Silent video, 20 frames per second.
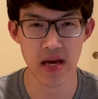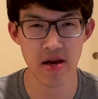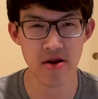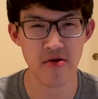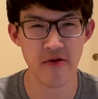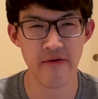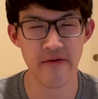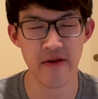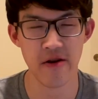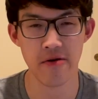you
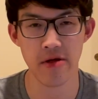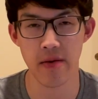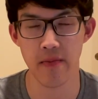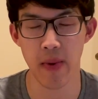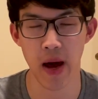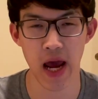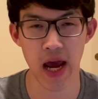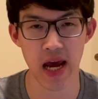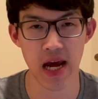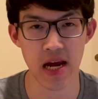don't feel the
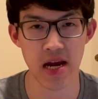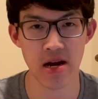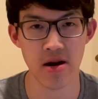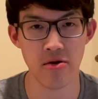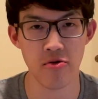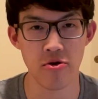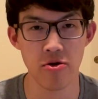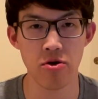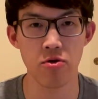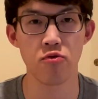pain
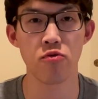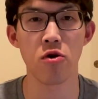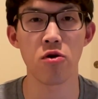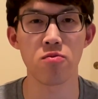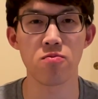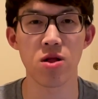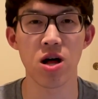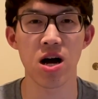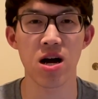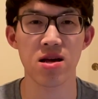or the
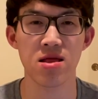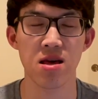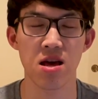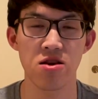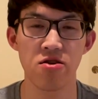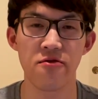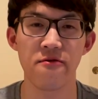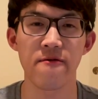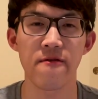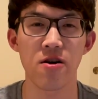roadblock that
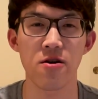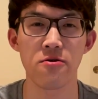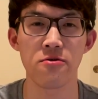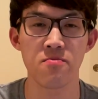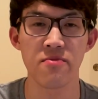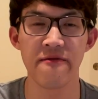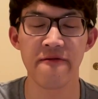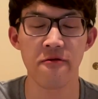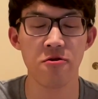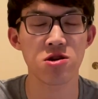you felt
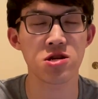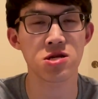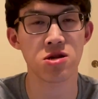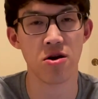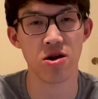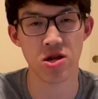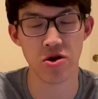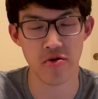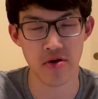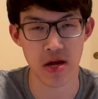before you
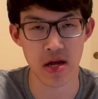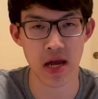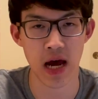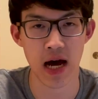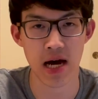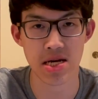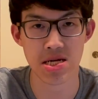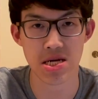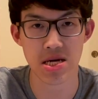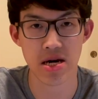start doing the
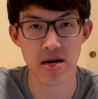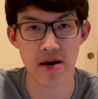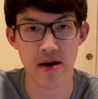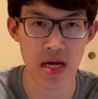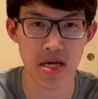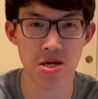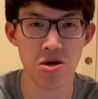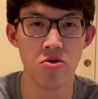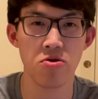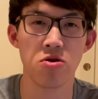task.
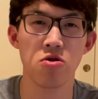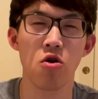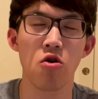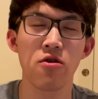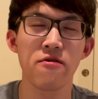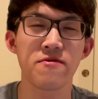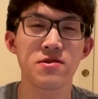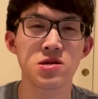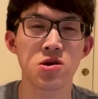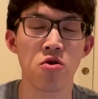And so the goal
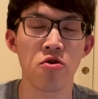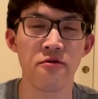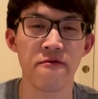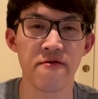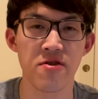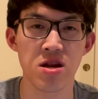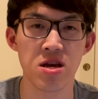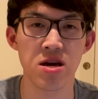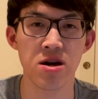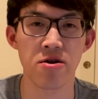of this whole
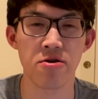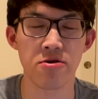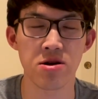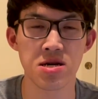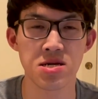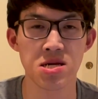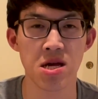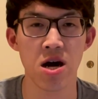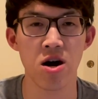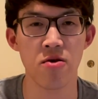video
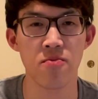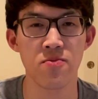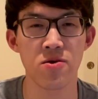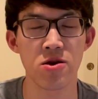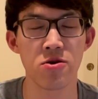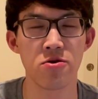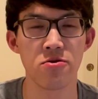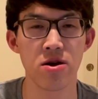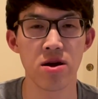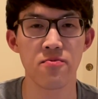is to help
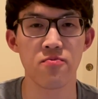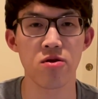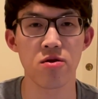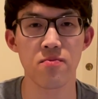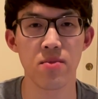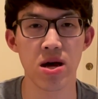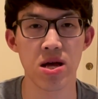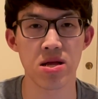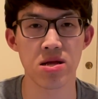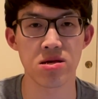you
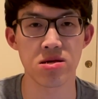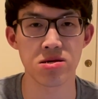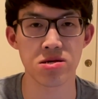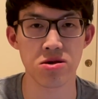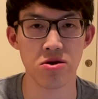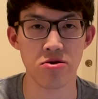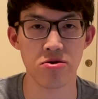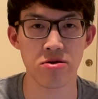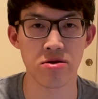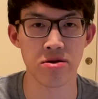implement
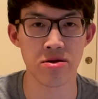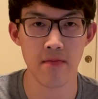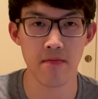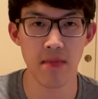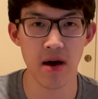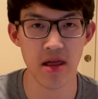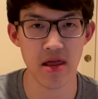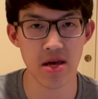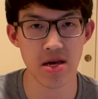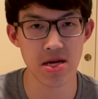certain
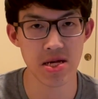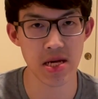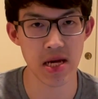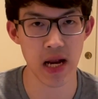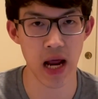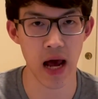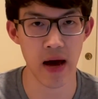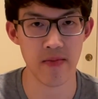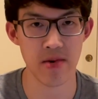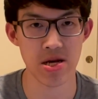methods and
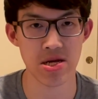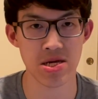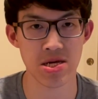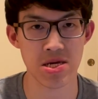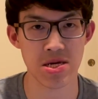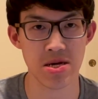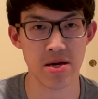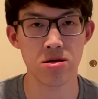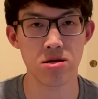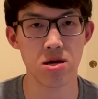
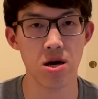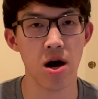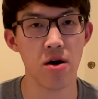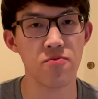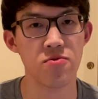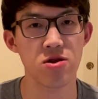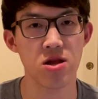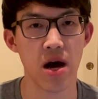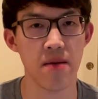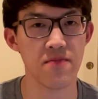habits to help
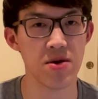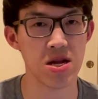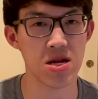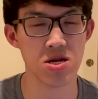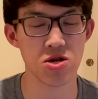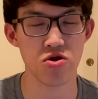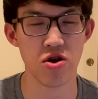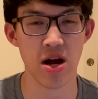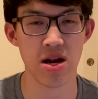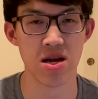you not be
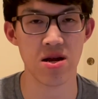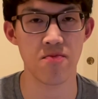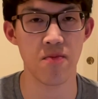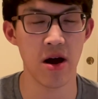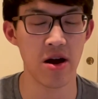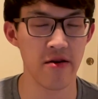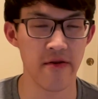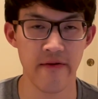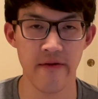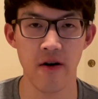distracted
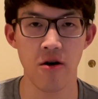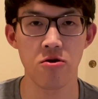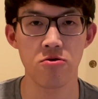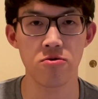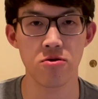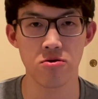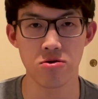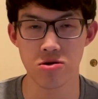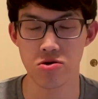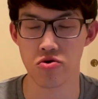by your
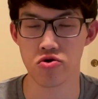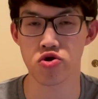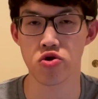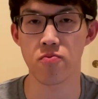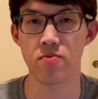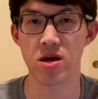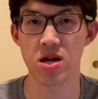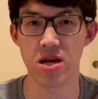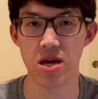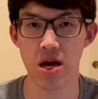phone or social
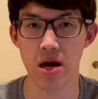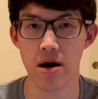media.